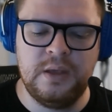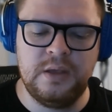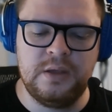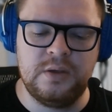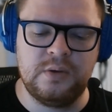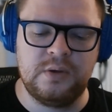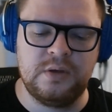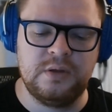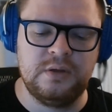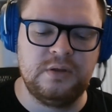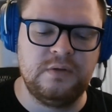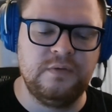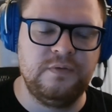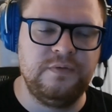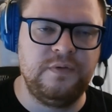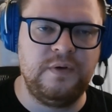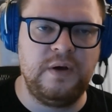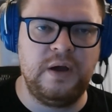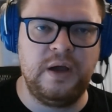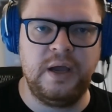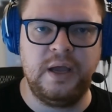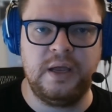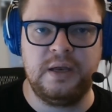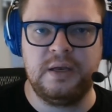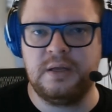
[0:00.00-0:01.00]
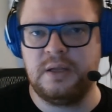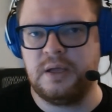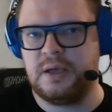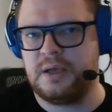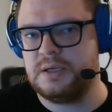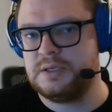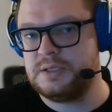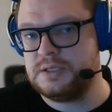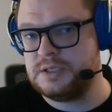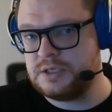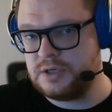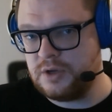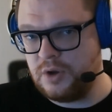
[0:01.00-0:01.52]
you can define like a
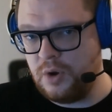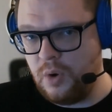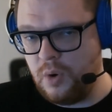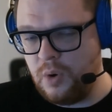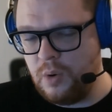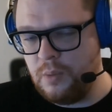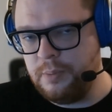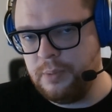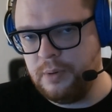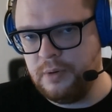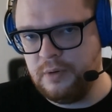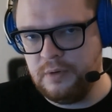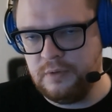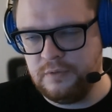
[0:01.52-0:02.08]
scope